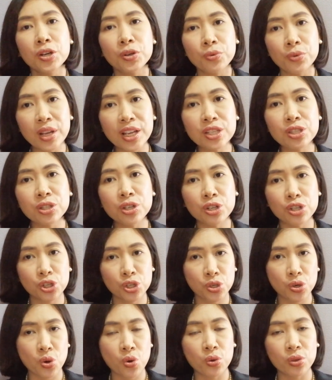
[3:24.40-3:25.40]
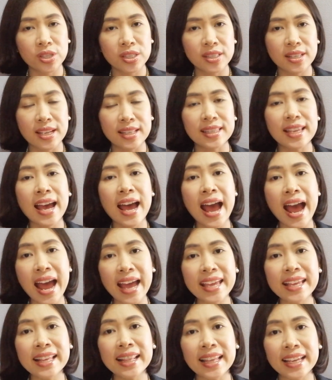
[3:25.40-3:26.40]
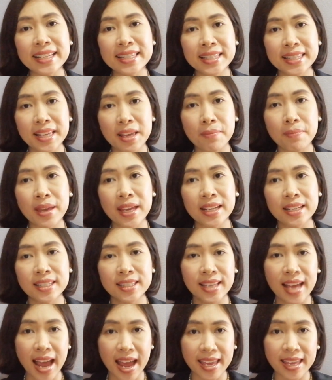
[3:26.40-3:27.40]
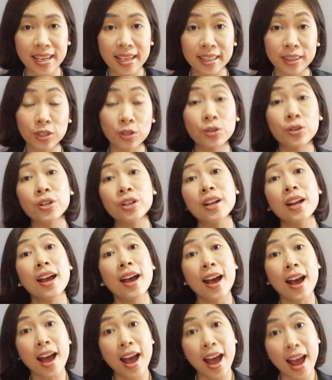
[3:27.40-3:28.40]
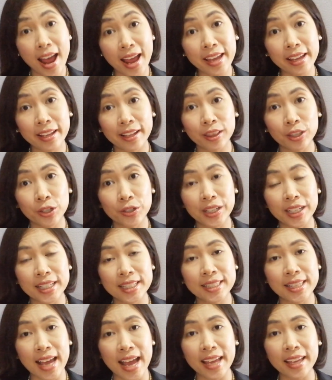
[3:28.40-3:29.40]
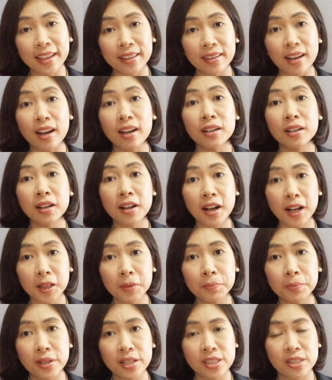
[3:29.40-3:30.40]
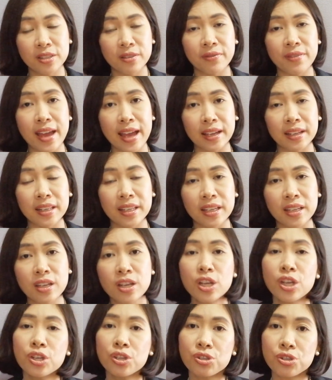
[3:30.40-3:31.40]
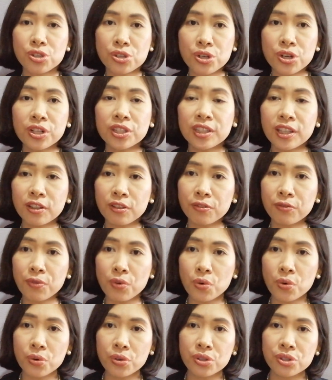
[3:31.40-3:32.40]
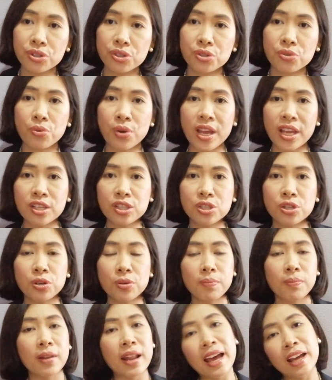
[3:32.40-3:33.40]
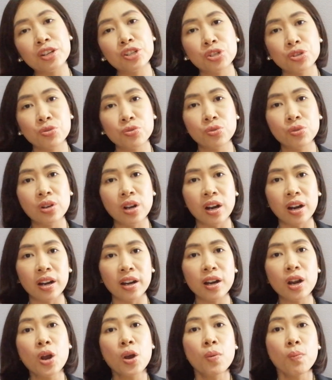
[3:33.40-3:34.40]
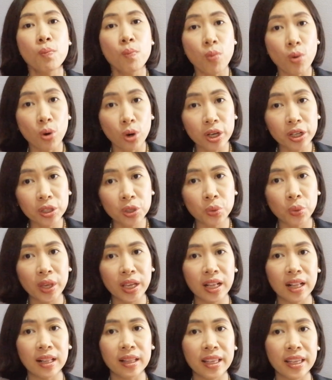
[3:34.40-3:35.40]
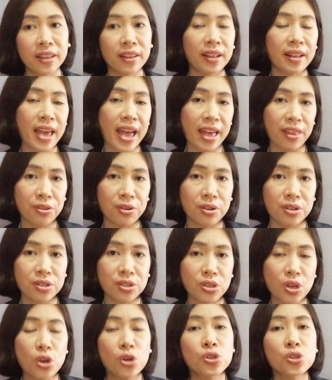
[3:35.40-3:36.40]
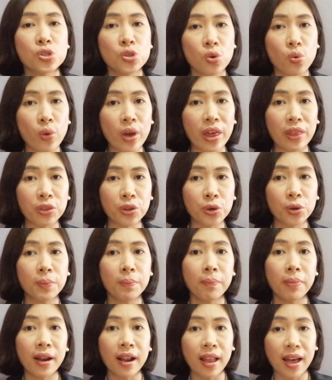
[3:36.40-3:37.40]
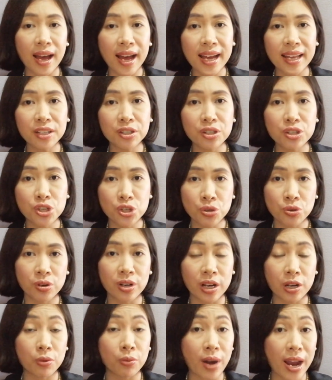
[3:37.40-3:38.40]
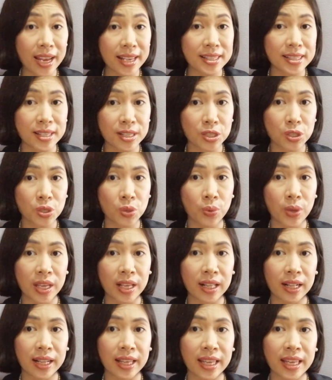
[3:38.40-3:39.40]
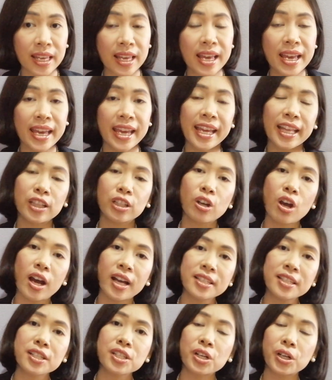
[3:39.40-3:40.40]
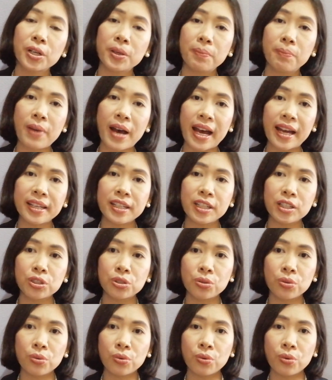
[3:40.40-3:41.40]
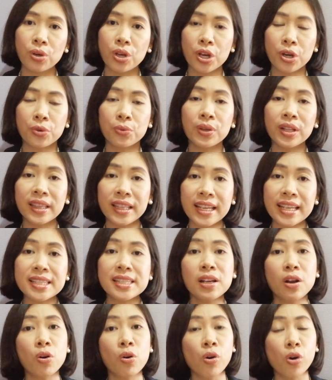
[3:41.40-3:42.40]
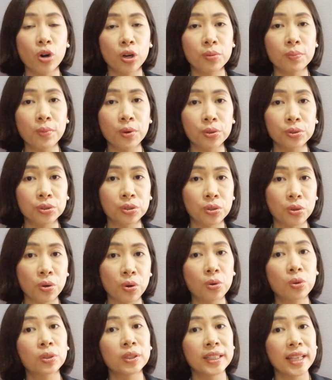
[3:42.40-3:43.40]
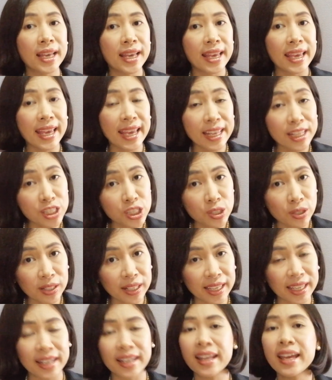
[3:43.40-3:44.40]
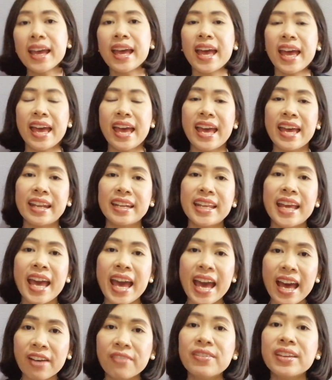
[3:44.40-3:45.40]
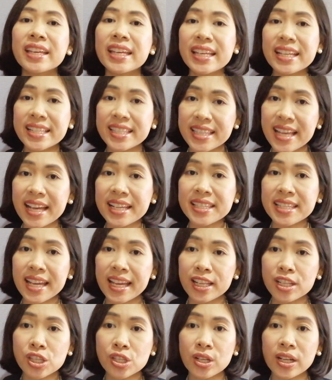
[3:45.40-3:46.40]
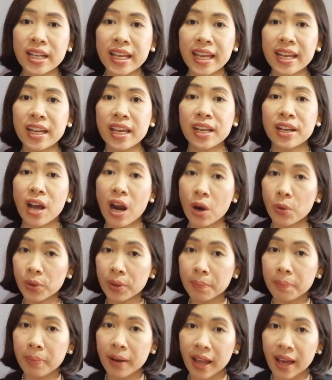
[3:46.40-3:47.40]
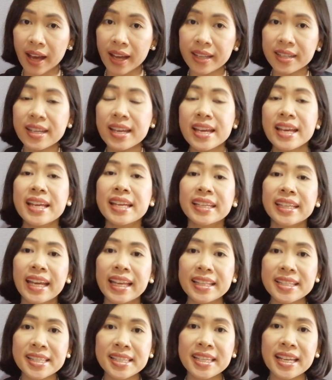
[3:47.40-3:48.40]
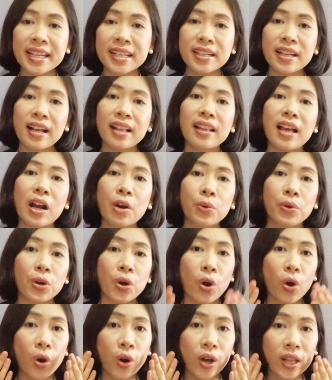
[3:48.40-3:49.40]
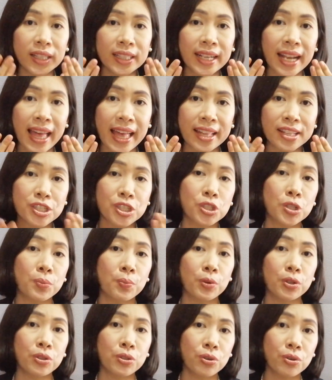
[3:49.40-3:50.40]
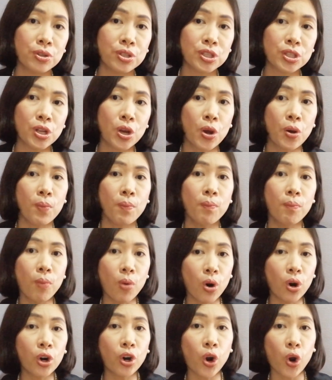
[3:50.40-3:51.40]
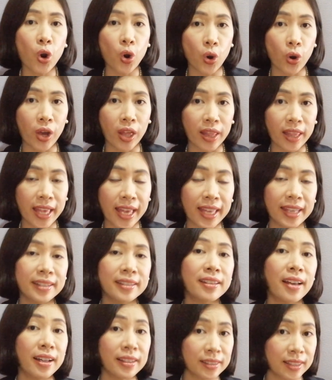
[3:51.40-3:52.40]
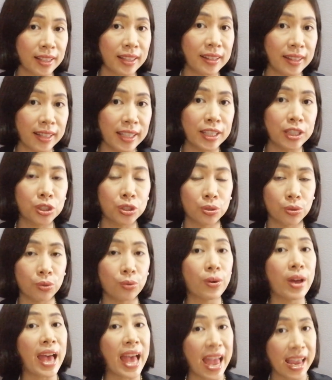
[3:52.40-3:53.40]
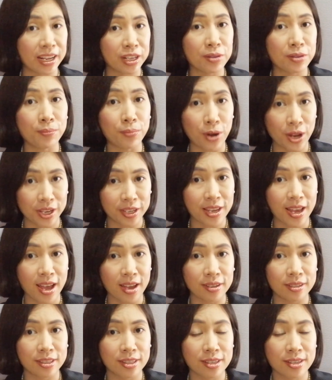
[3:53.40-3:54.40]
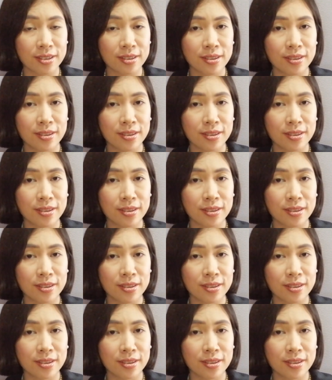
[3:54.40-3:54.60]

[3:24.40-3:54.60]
Research shows that high glycemic diet or high caloric diet are culprits of acne. Certain foods raise your blood sugar more quickly than others. So when your blood sugar rises quickly, it causes our body to release a hormone called insulin. And having excess insulin in our blood can signal our oil glands to produce more oil, and that could lead to acne breakout.